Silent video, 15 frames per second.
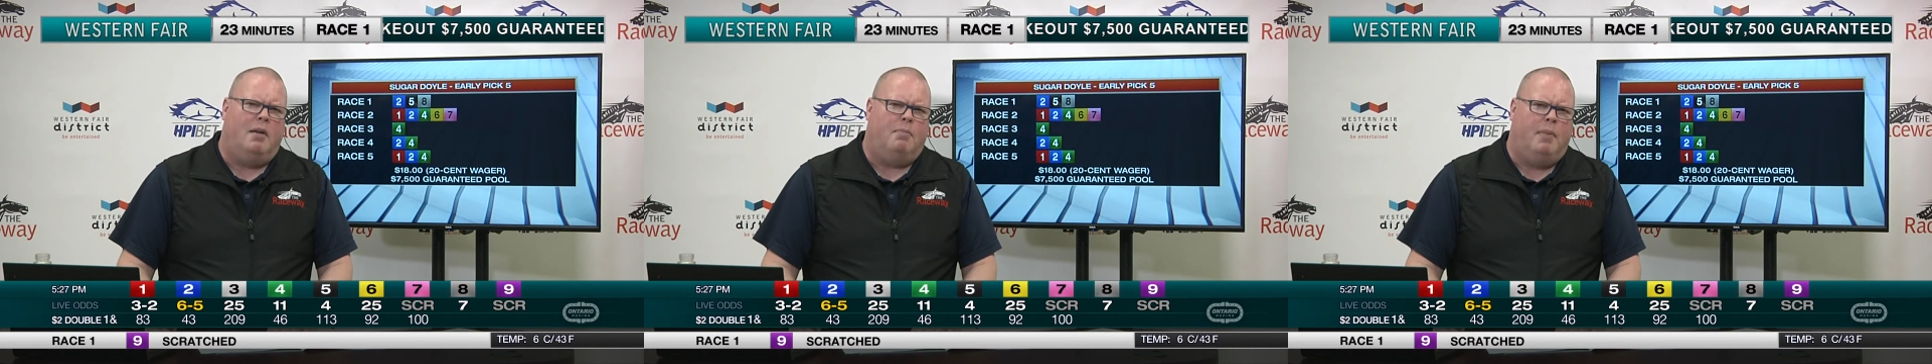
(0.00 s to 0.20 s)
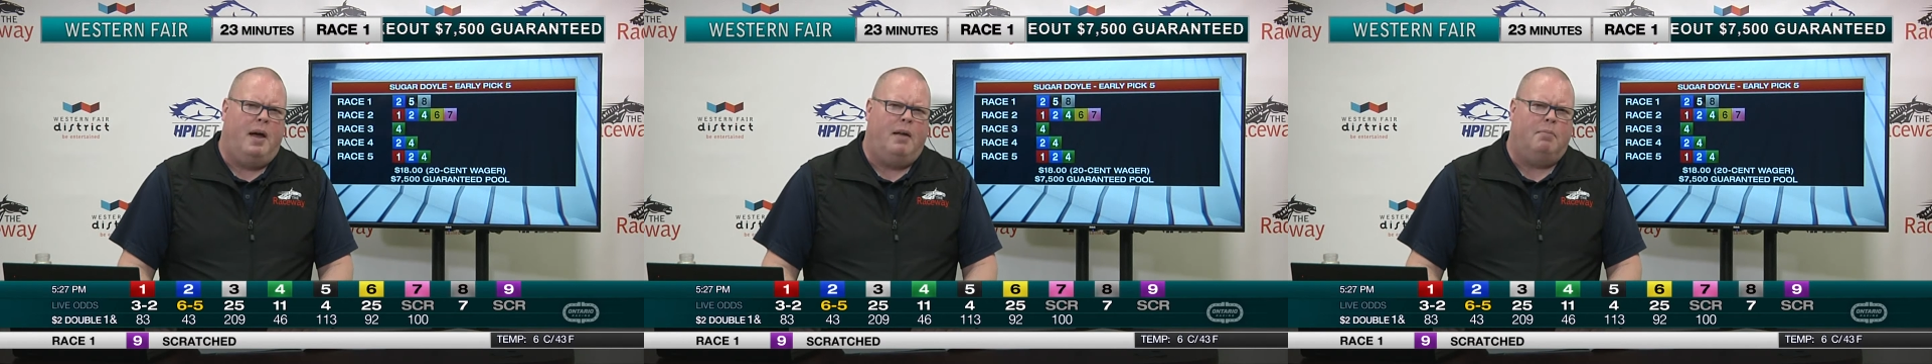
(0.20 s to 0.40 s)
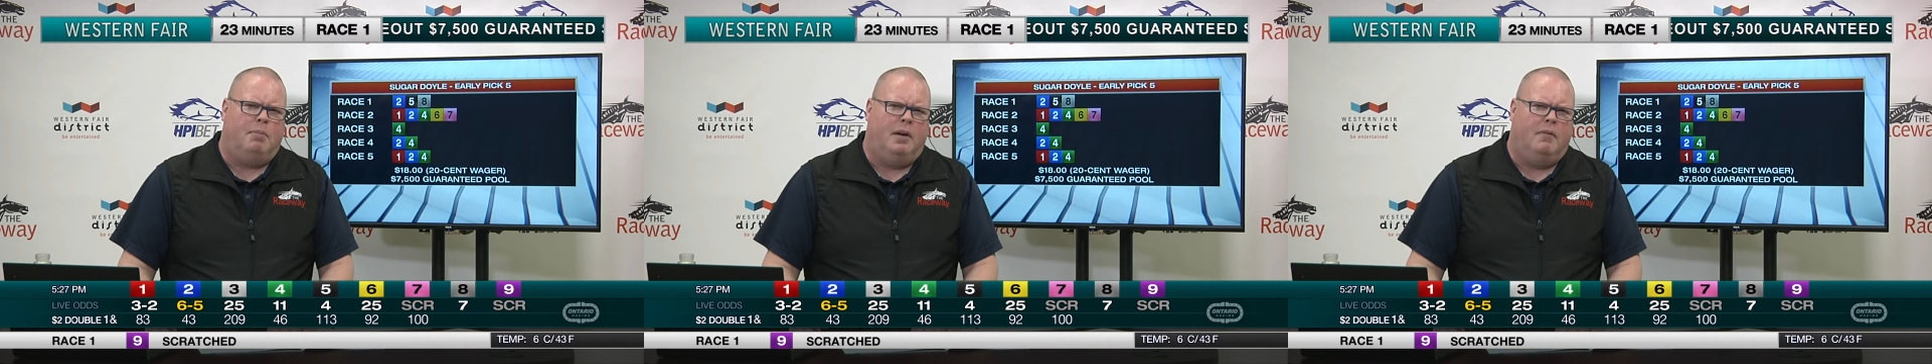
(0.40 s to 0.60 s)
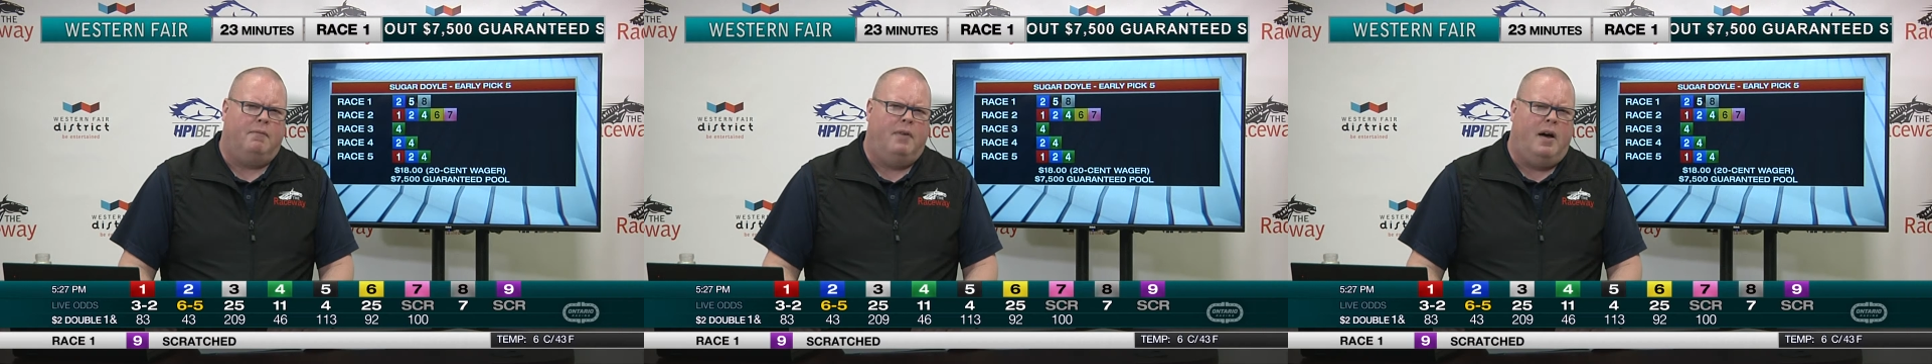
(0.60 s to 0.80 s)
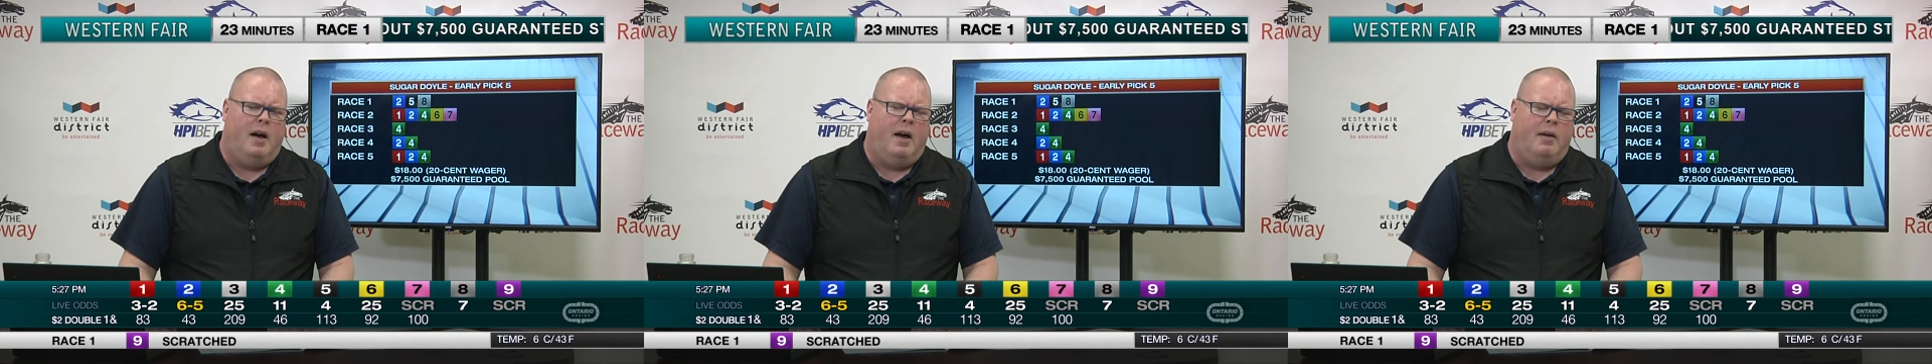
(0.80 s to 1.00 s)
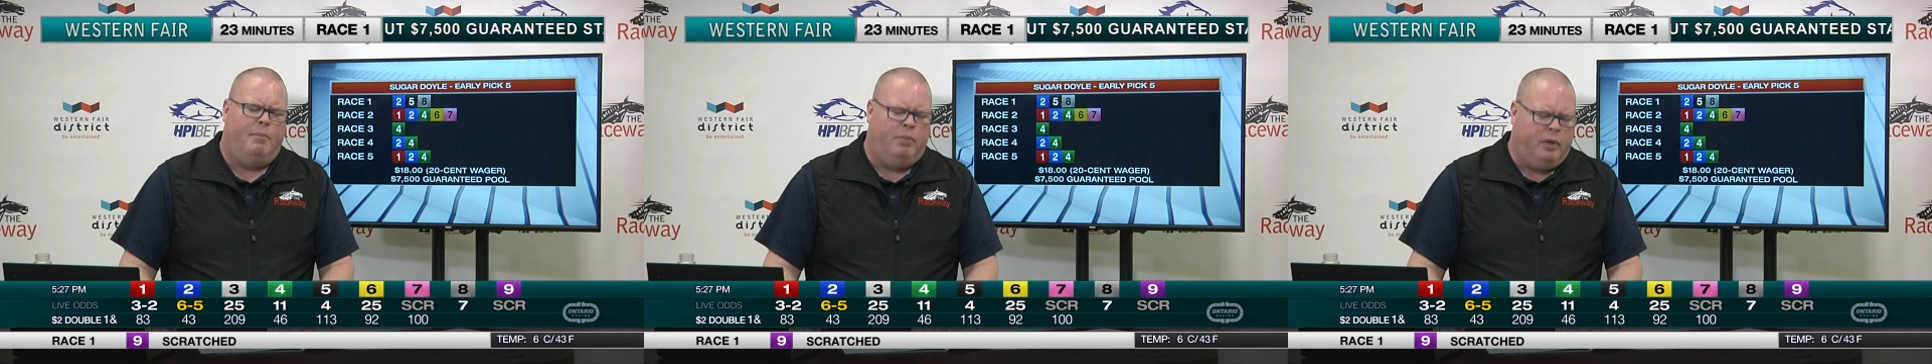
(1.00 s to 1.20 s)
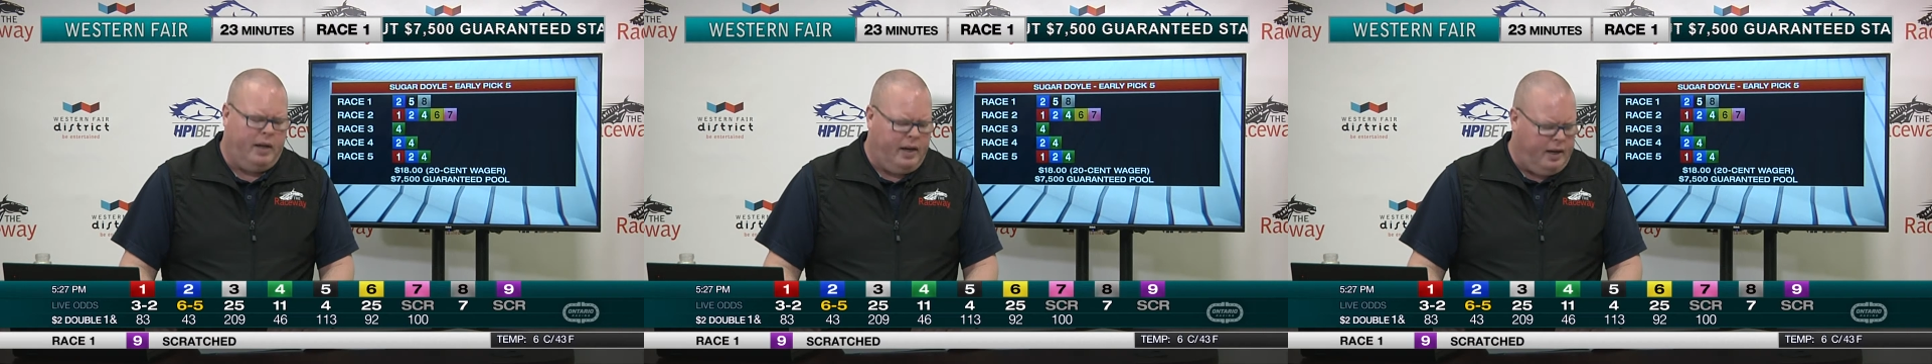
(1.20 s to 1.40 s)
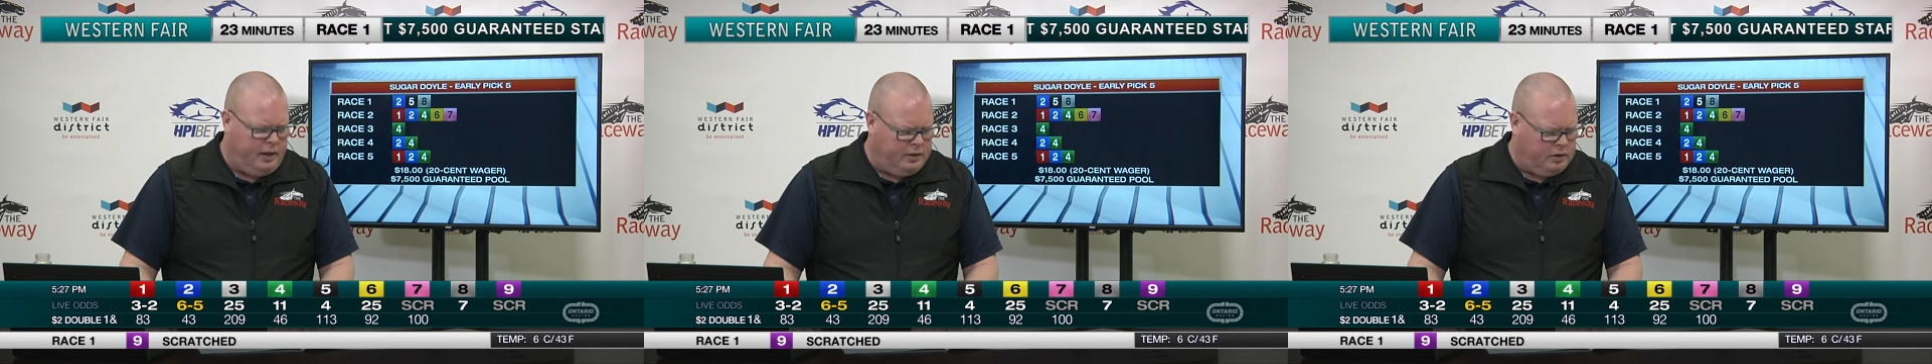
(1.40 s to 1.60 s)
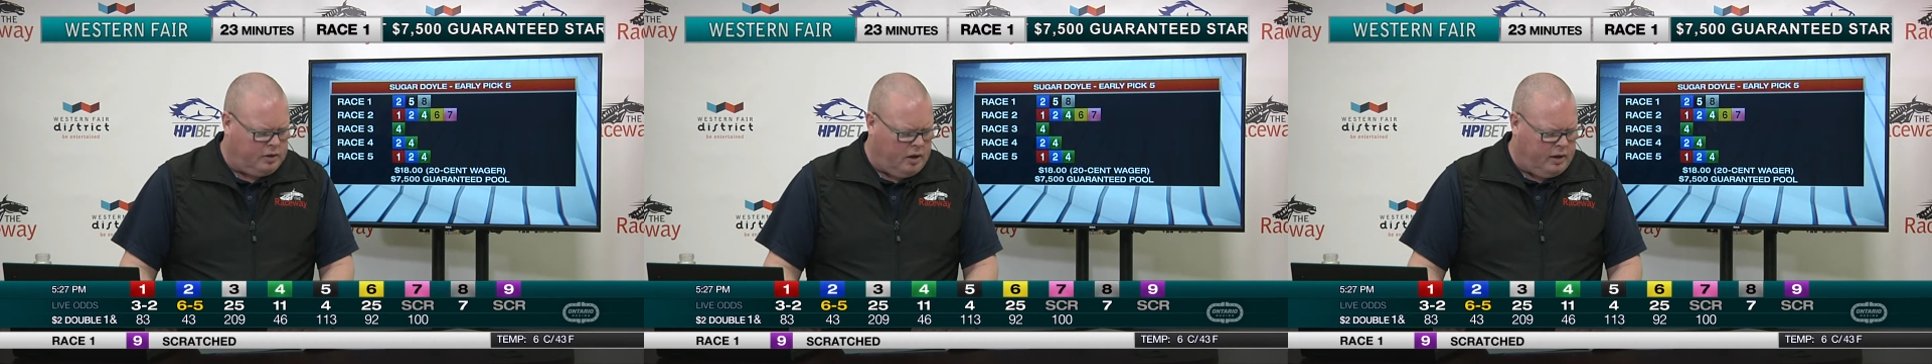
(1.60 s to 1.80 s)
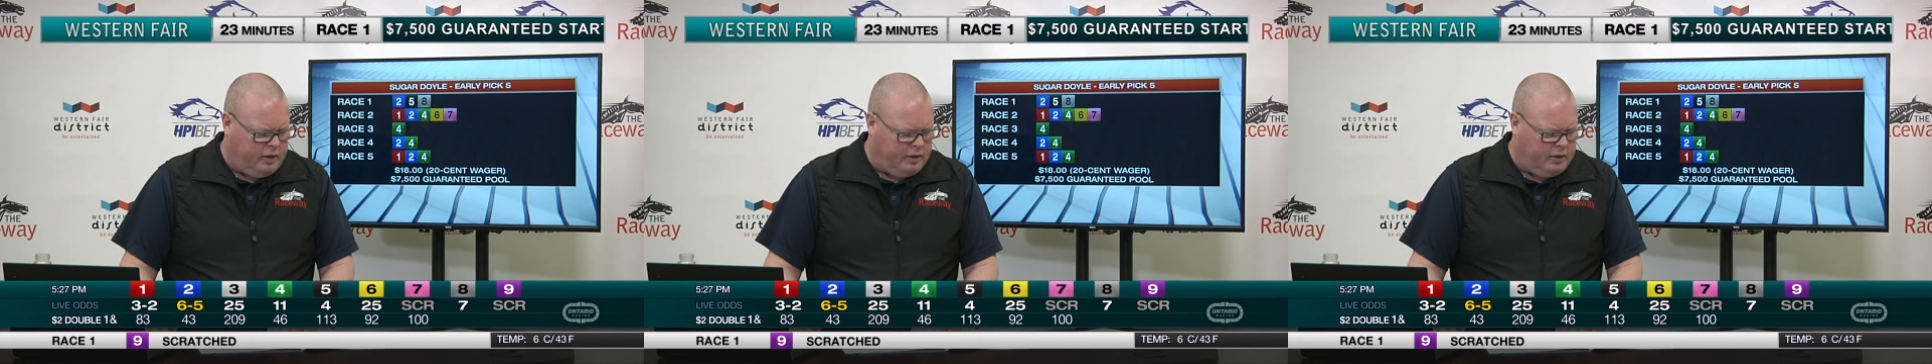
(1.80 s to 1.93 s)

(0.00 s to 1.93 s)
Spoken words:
Bet Pick 5 play starting